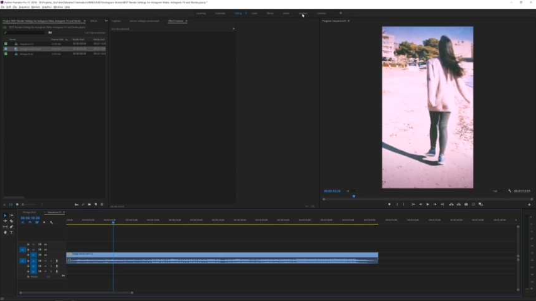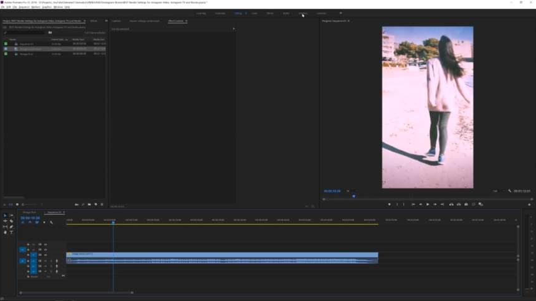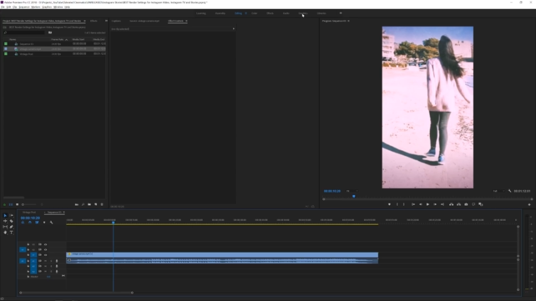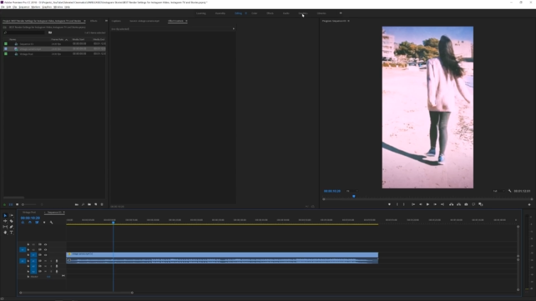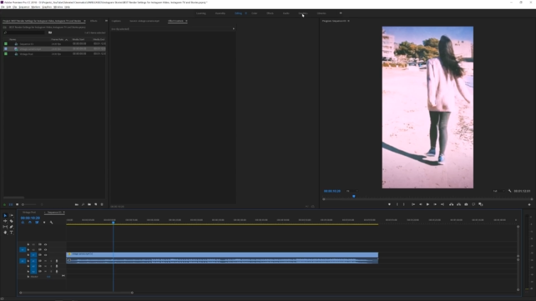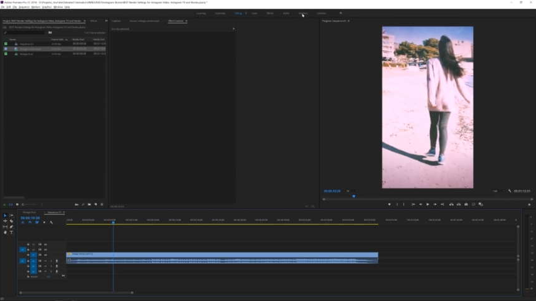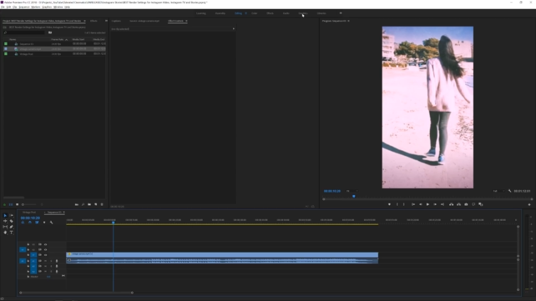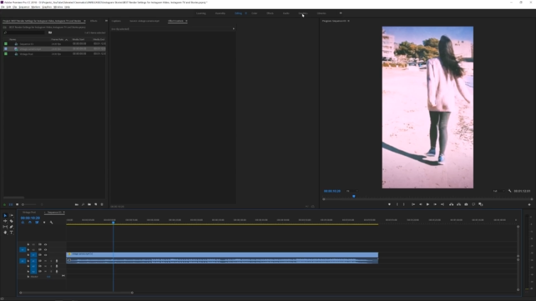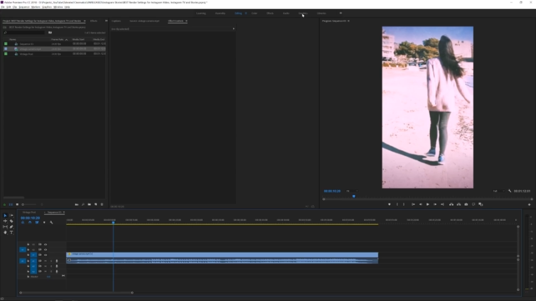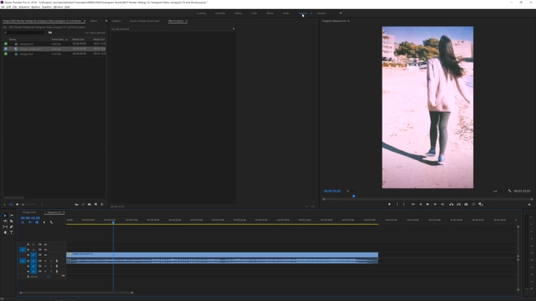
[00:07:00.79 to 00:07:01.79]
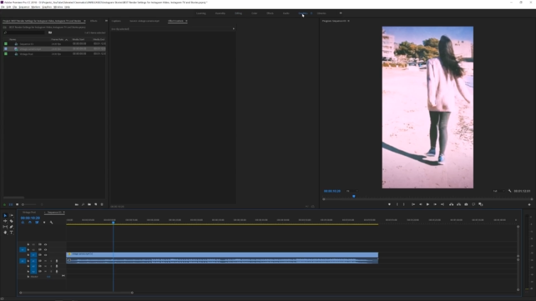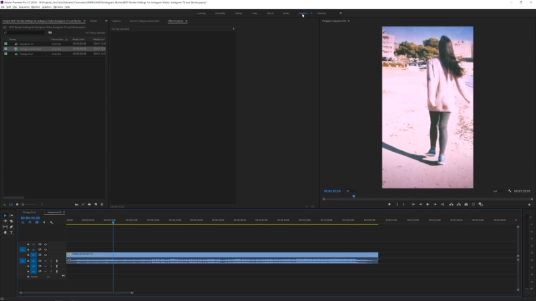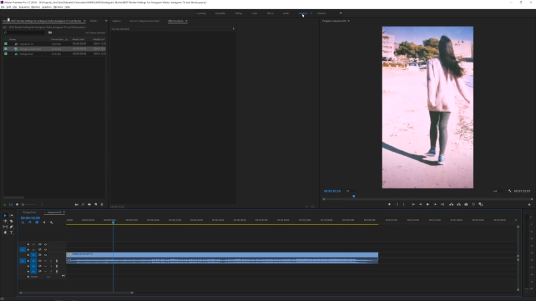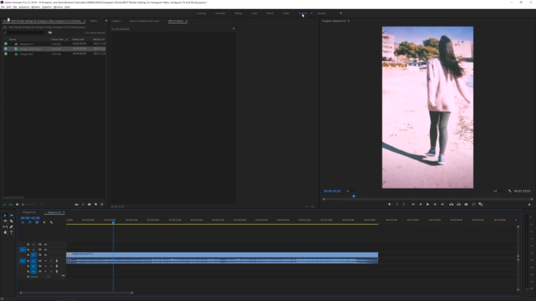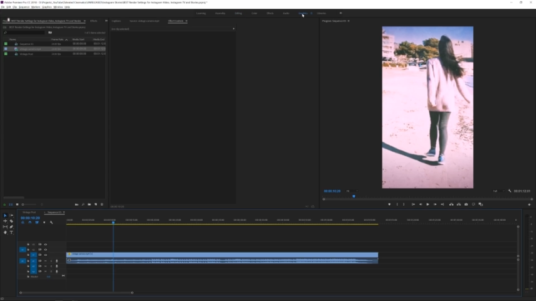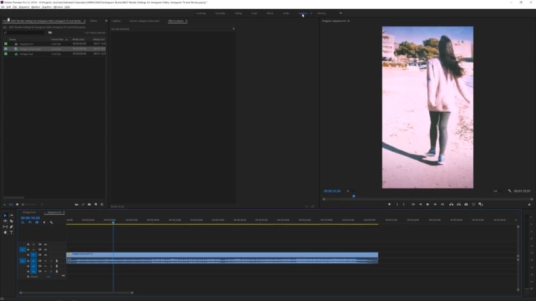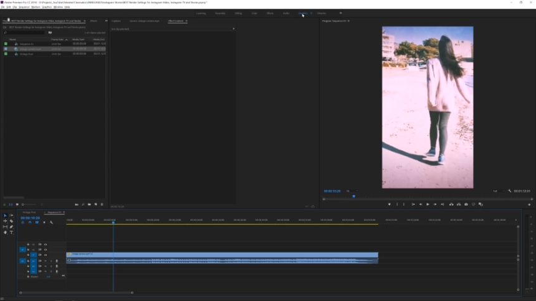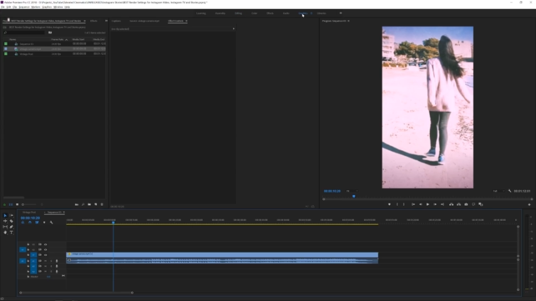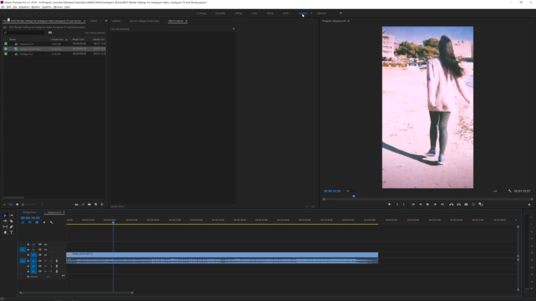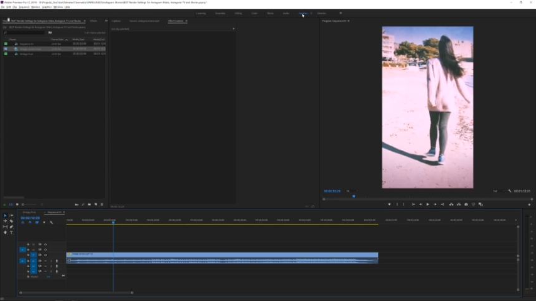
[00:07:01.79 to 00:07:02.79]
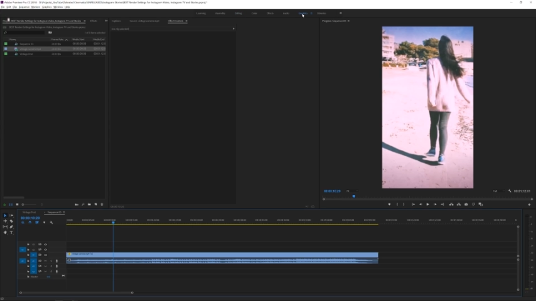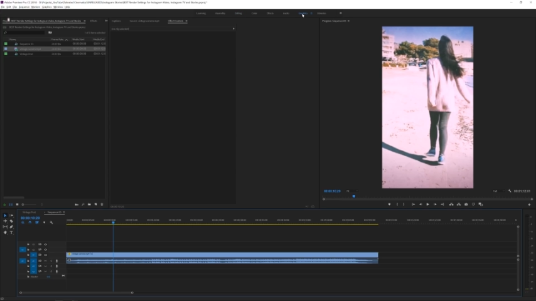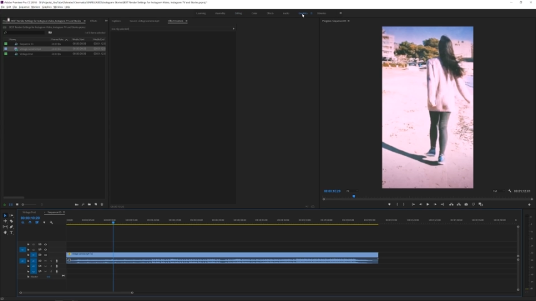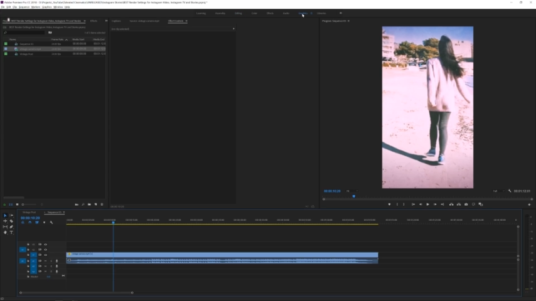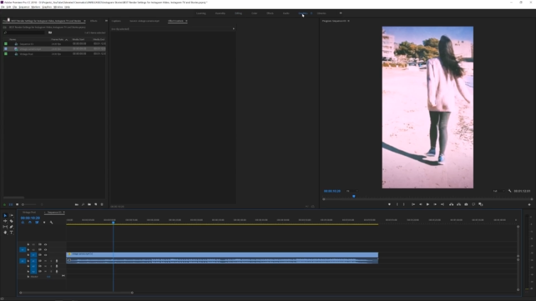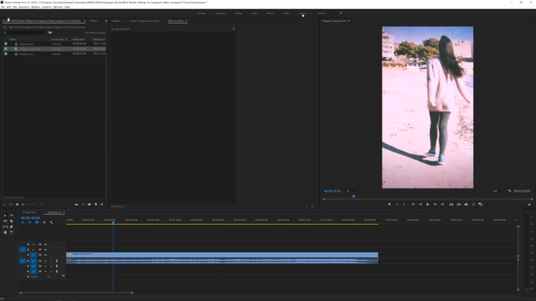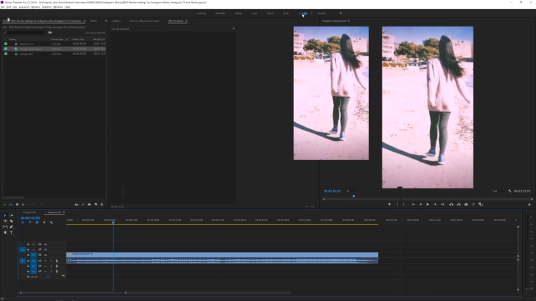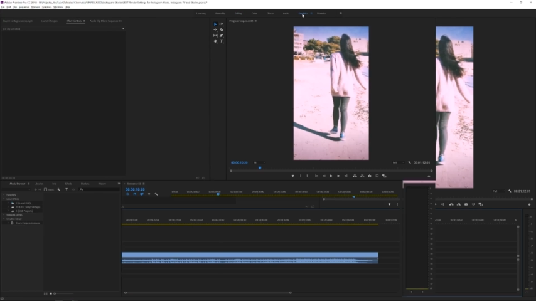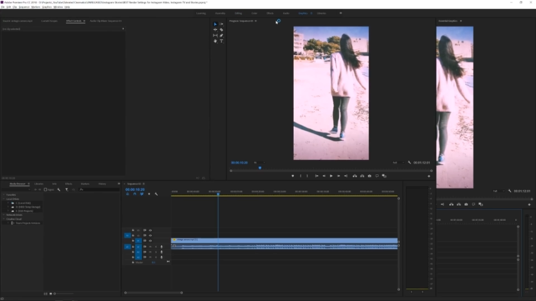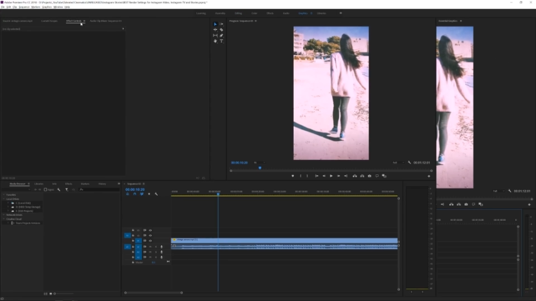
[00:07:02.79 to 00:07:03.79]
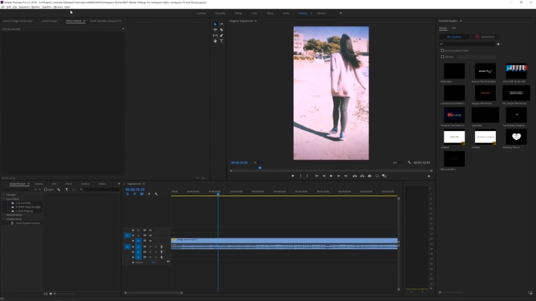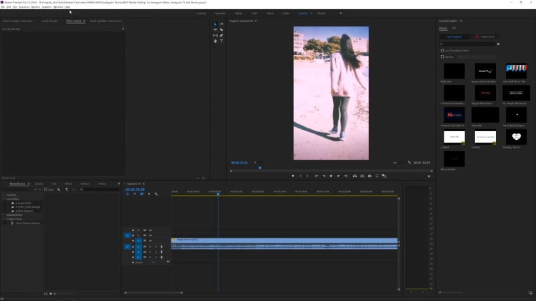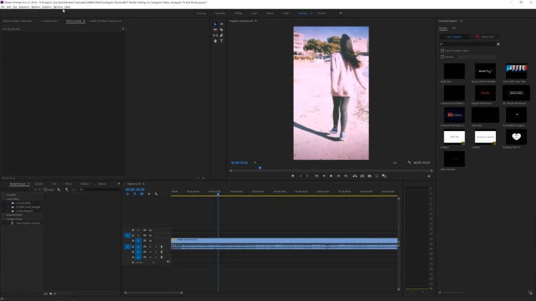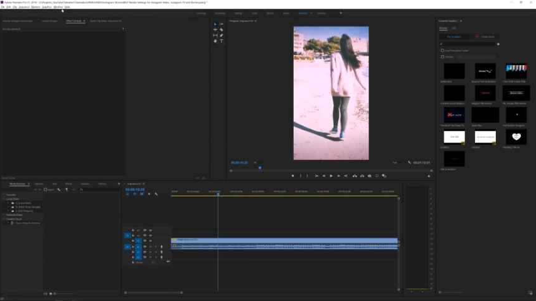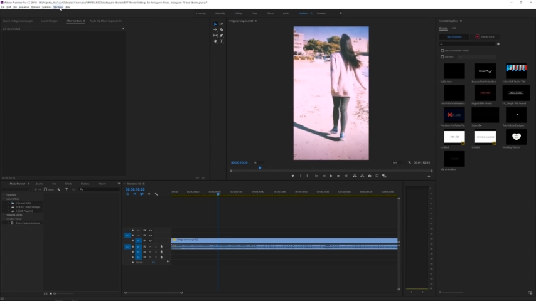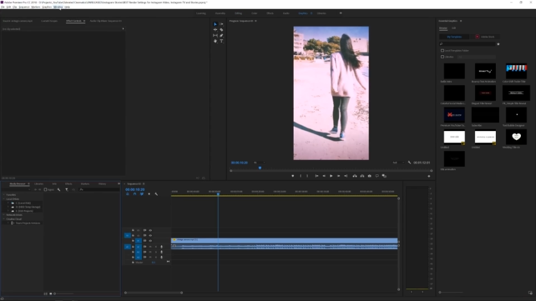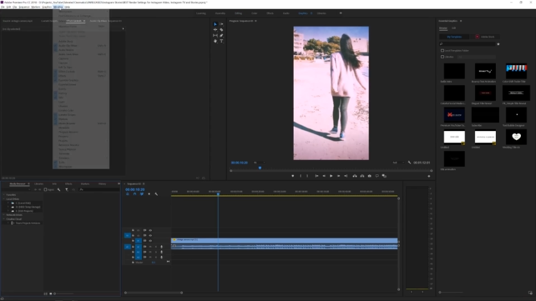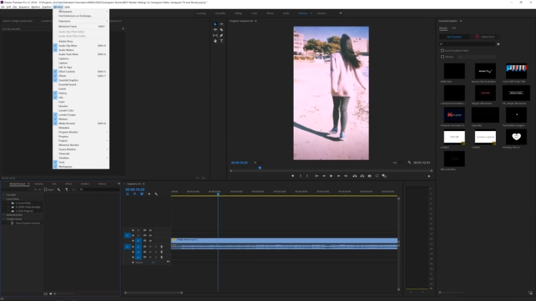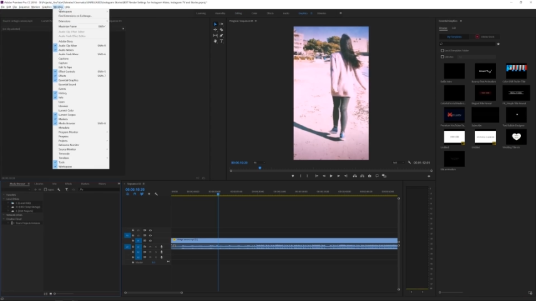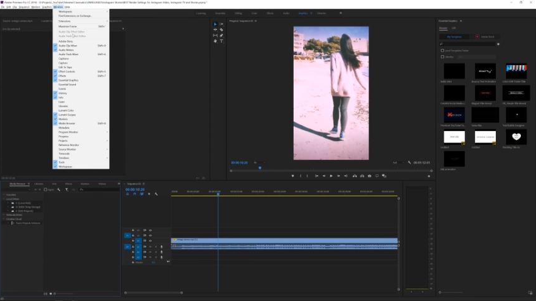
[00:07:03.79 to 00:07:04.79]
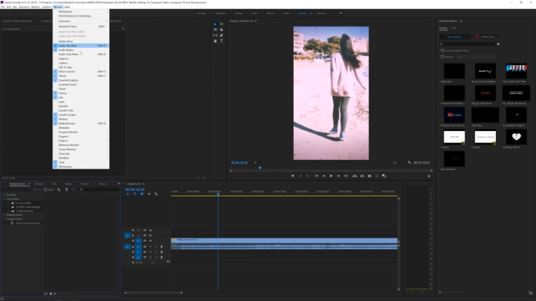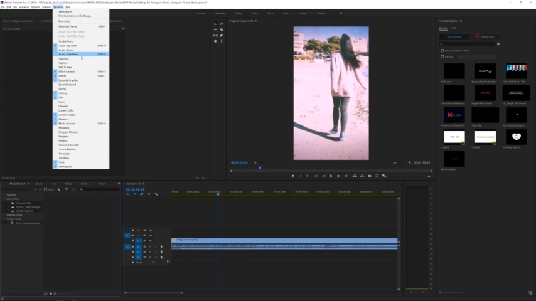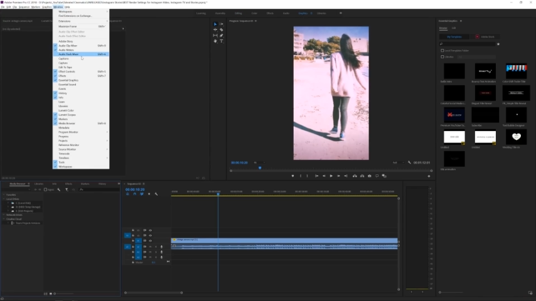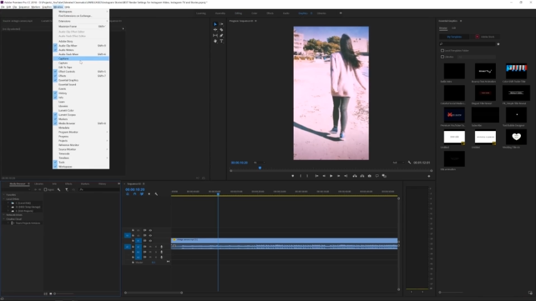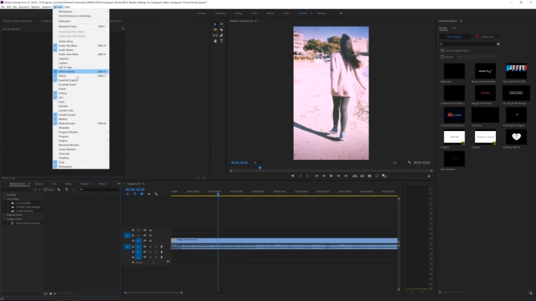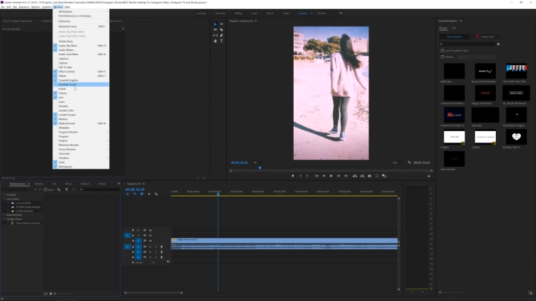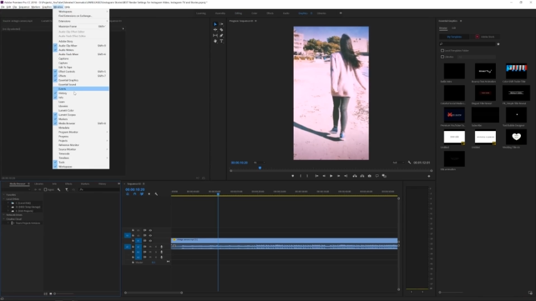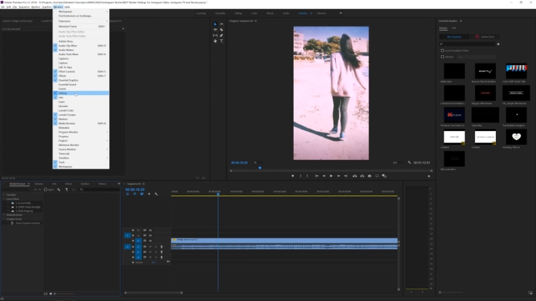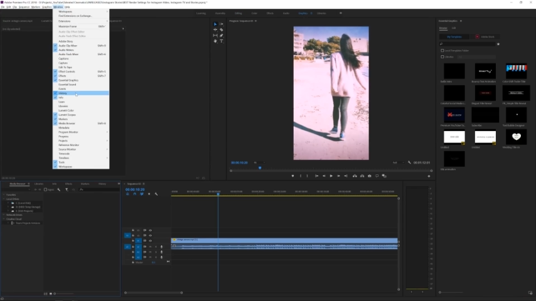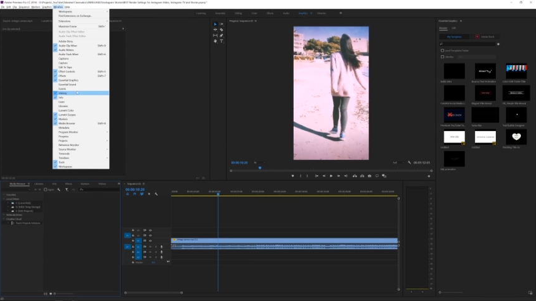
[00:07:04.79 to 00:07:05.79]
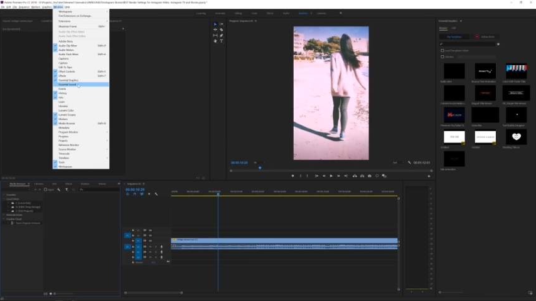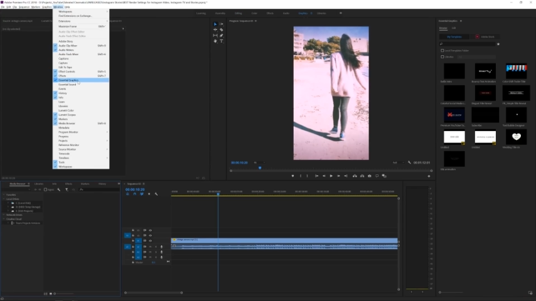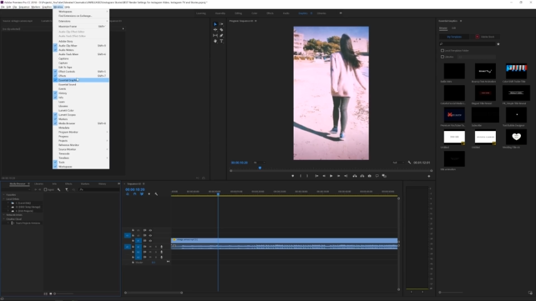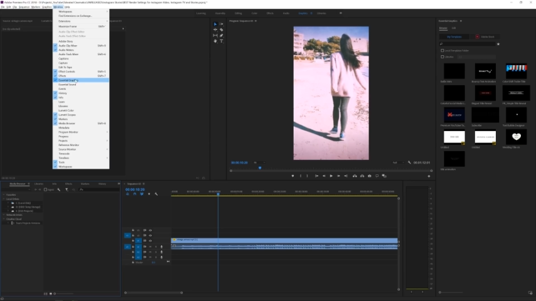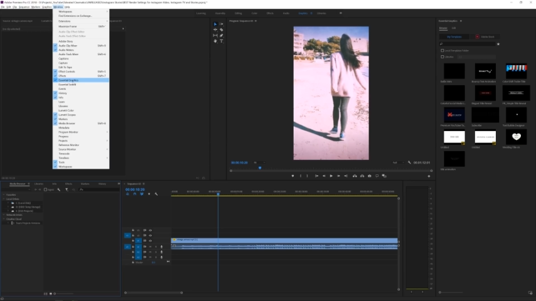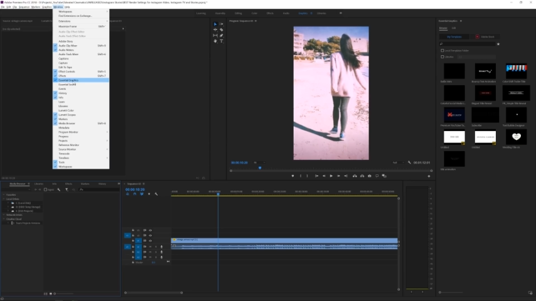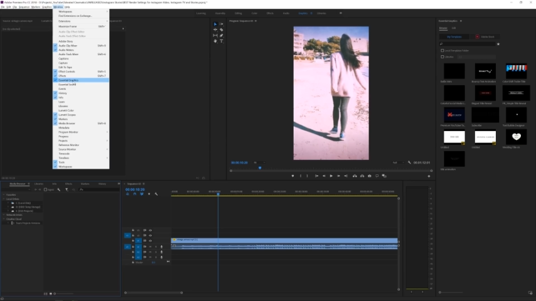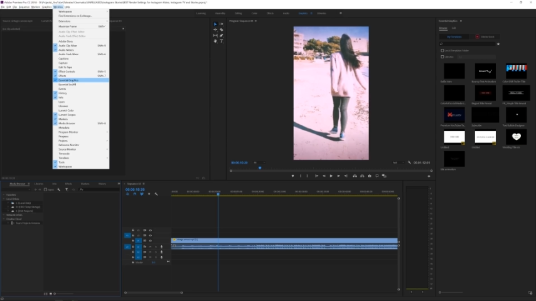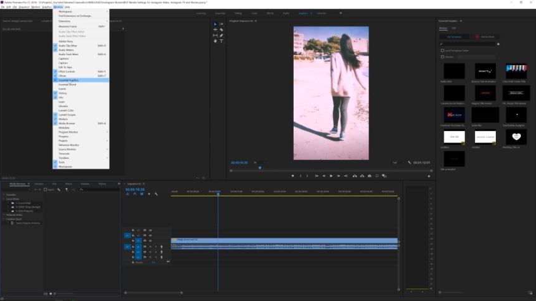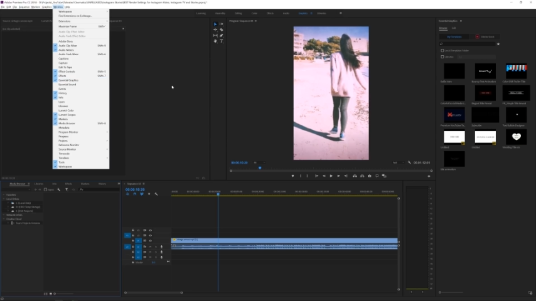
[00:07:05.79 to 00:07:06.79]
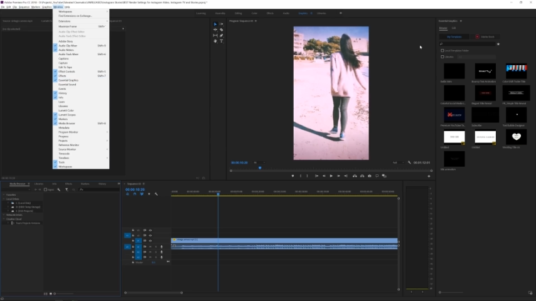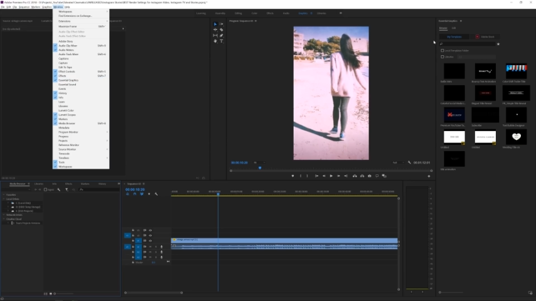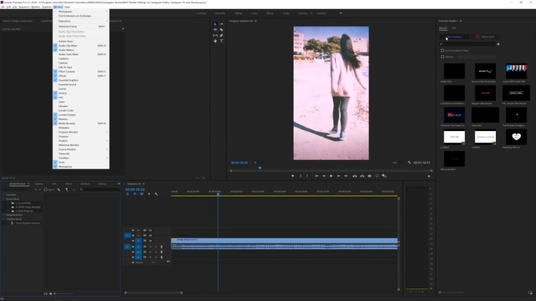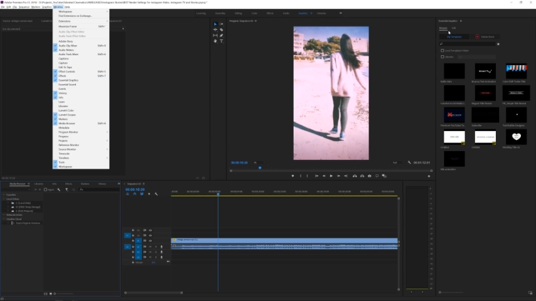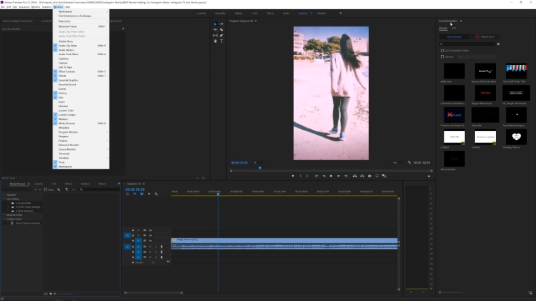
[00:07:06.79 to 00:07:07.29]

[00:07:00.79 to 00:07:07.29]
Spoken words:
(no speaker visible)